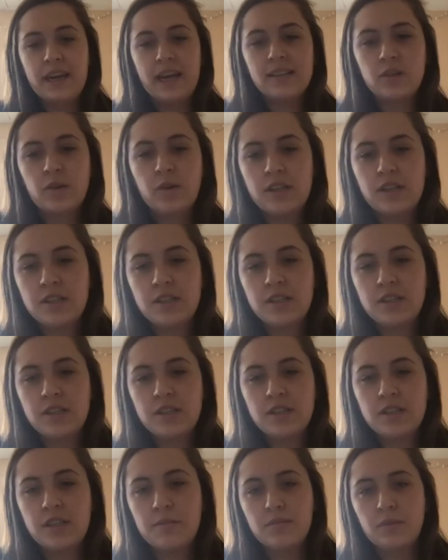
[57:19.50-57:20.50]
question
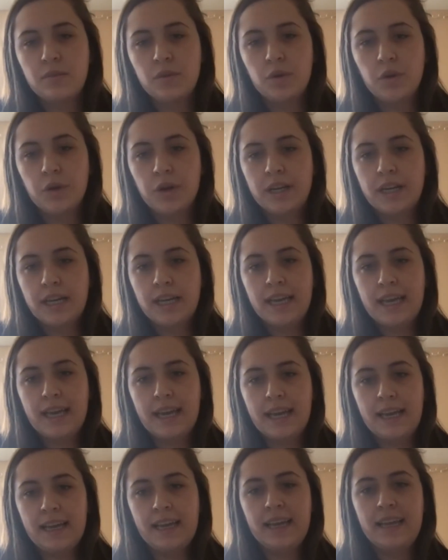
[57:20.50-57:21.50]
comes from Lauren and
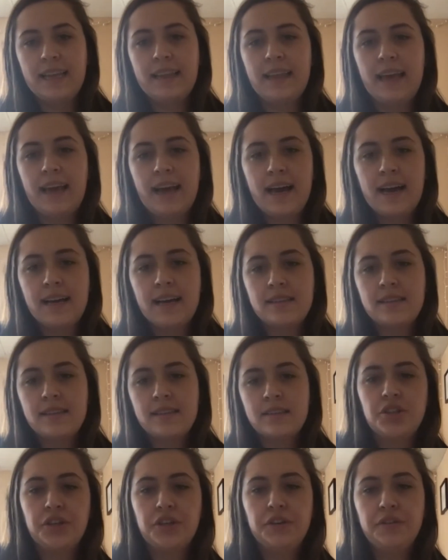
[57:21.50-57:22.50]
Katie, and they ask,
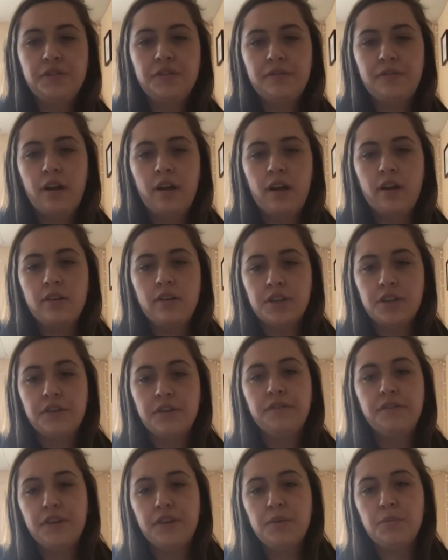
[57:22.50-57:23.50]
do you
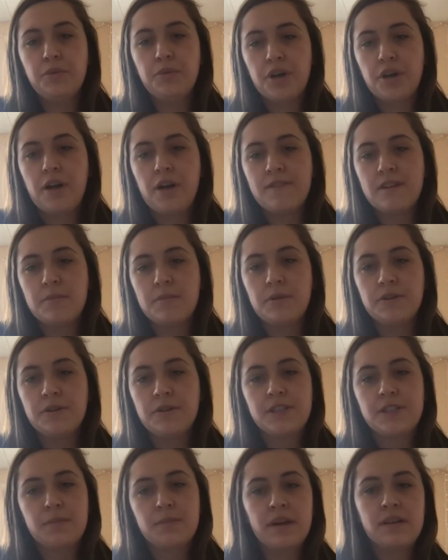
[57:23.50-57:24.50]
feel more comfortable
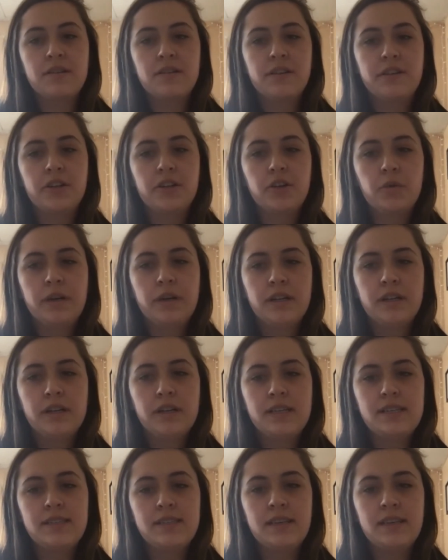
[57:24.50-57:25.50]
expressing your
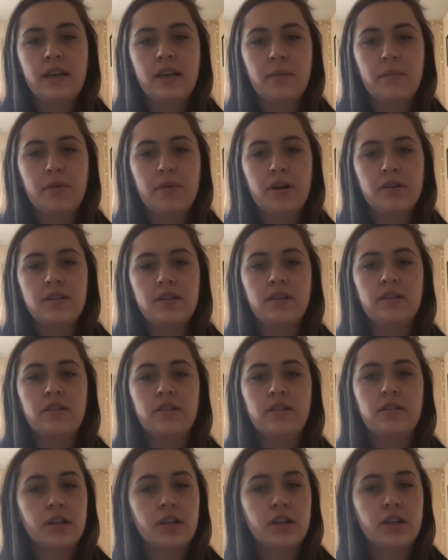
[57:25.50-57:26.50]
queerness in a particular
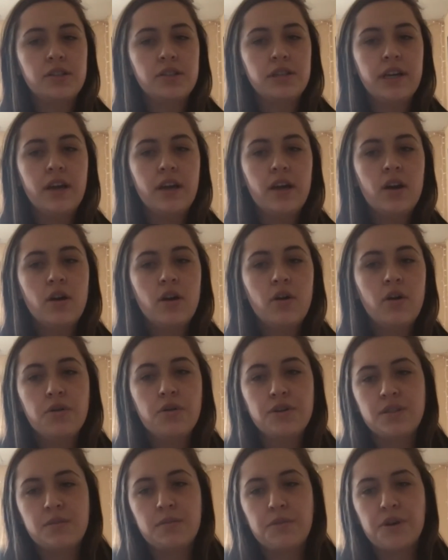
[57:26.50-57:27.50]
country, or
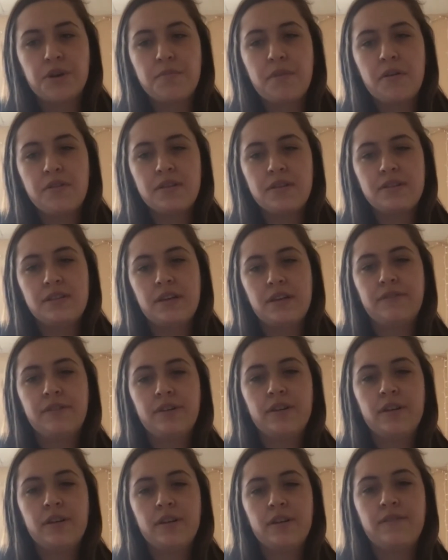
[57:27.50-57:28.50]
is it more about the different
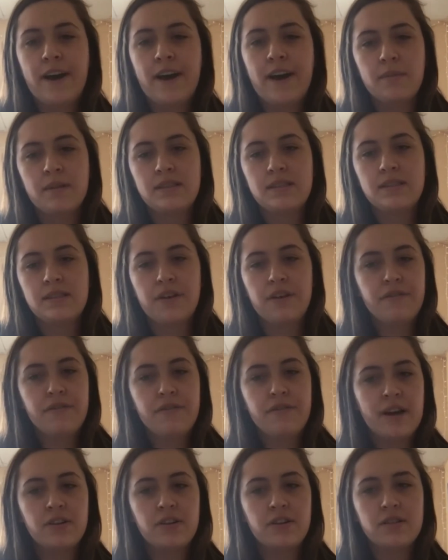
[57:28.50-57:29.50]
environments that you
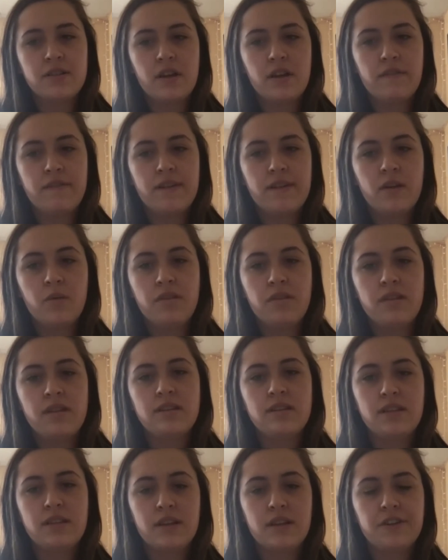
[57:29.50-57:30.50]
find yourself in within
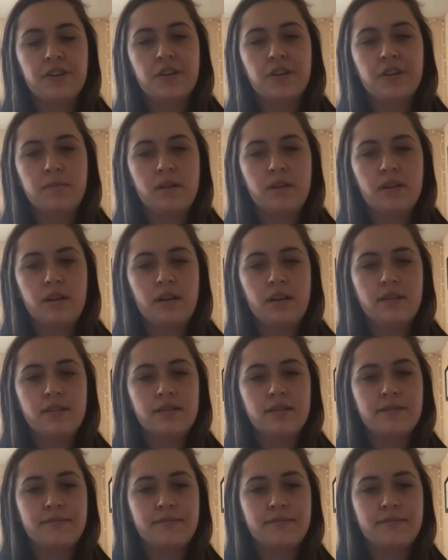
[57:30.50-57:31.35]
different communities?